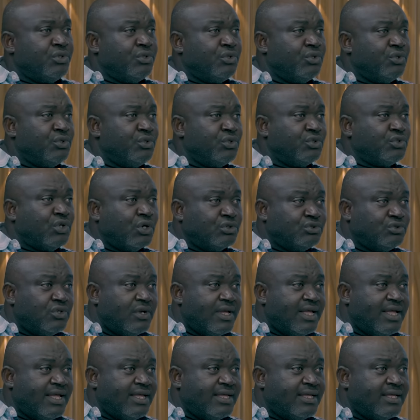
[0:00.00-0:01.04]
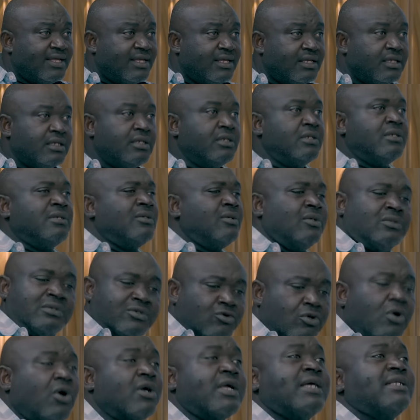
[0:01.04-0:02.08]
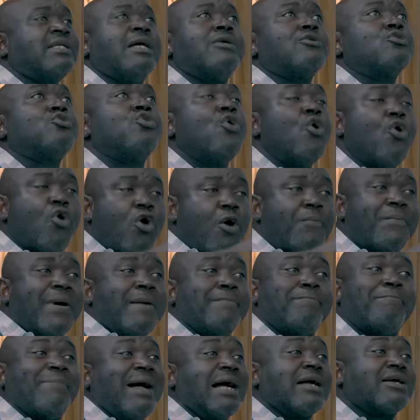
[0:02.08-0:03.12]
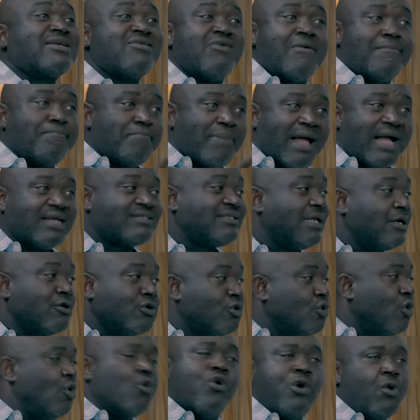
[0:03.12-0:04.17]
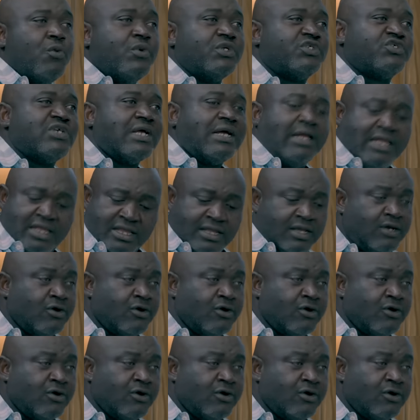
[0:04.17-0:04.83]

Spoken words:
You don't know, eh? Oh yeah, now go up and pack your bags and go home with your